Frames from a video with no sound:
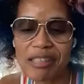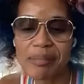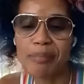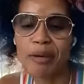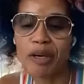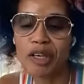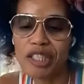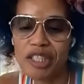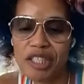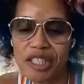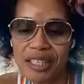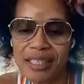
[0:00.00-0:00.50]
dogs,
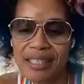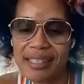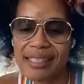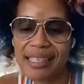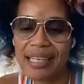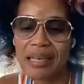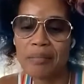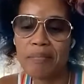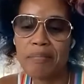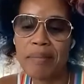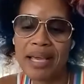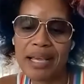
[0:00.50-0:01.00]

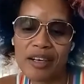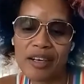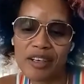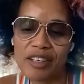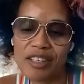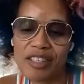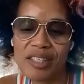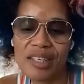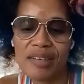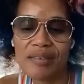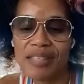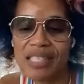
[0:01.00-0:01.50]
merchants and
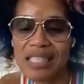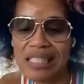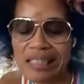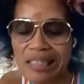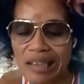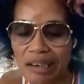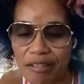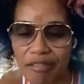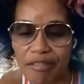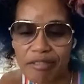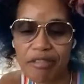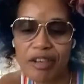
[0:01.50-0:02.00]
makers of
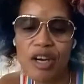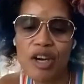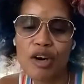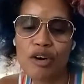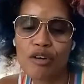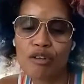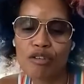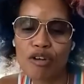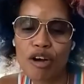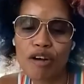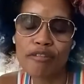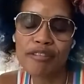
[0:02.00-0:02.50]
stuff.
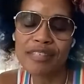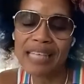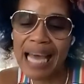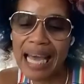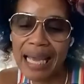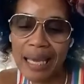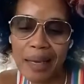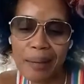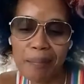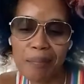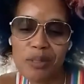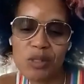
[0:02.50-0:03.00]
Rough
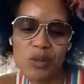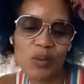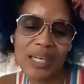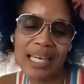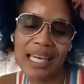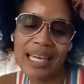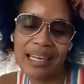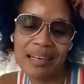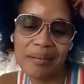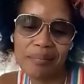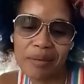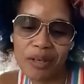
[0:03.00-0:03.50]
times
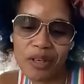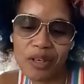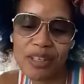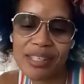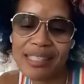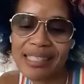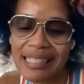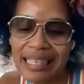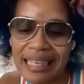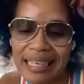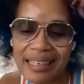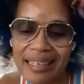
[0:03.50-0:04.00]
we in, but
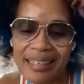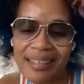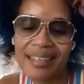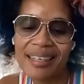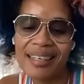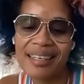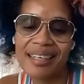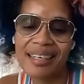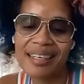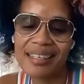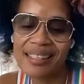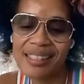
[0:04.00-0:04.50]
our
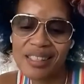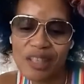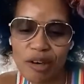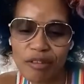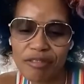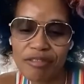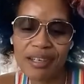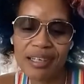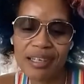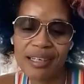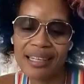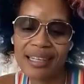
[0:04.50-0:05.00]
skin is
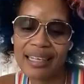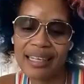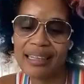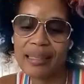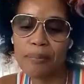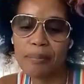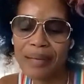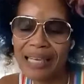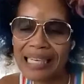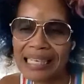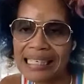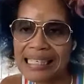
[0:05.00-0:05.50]
tougher than
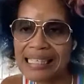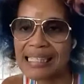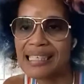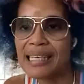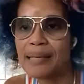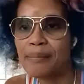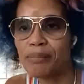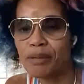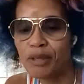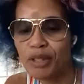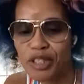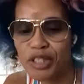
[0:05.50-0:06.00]
the pins
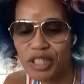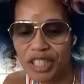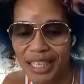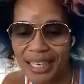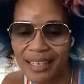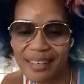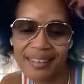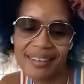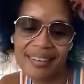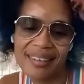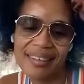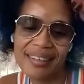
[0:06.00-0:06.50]
they push
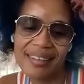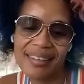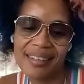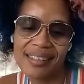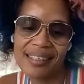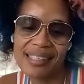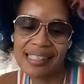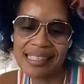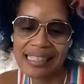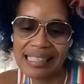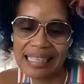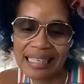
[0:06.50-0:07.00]
in.
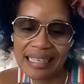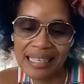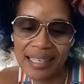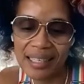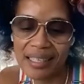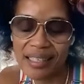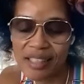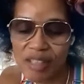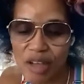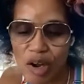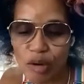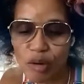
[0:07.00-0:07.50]
Sin
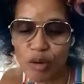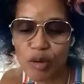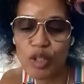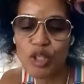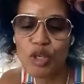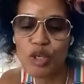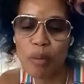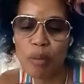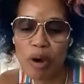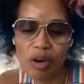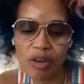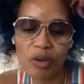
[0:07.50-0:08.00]
and sorrow
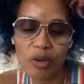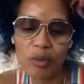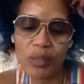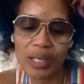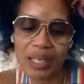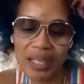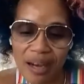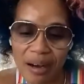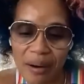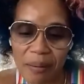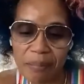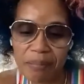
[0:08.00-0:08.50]
tomorrow
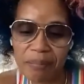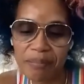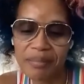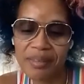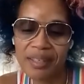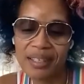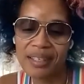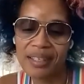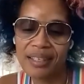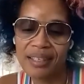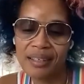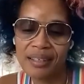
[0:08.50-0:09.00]
will
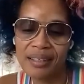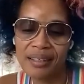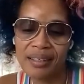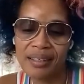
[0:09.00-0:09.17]
come,